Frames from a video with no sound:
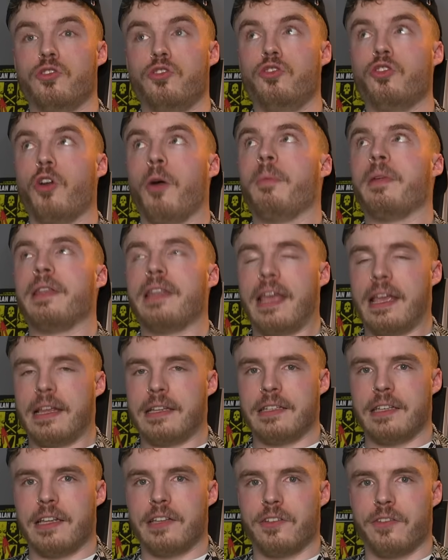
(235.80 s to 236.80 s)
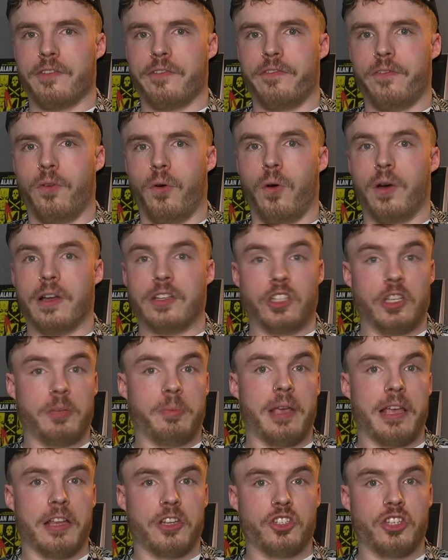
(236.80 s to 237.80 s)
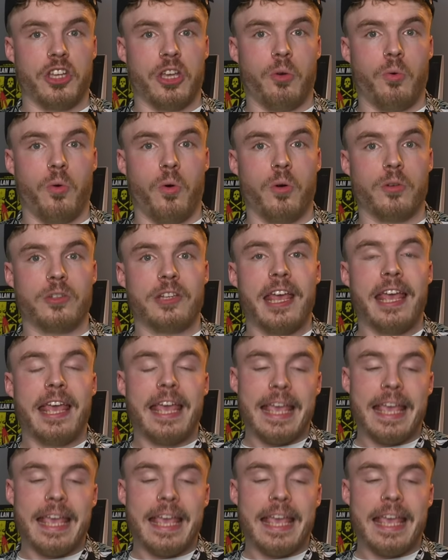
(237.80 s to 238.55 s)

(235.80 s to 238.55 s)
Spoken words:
nominated for a GPHG award,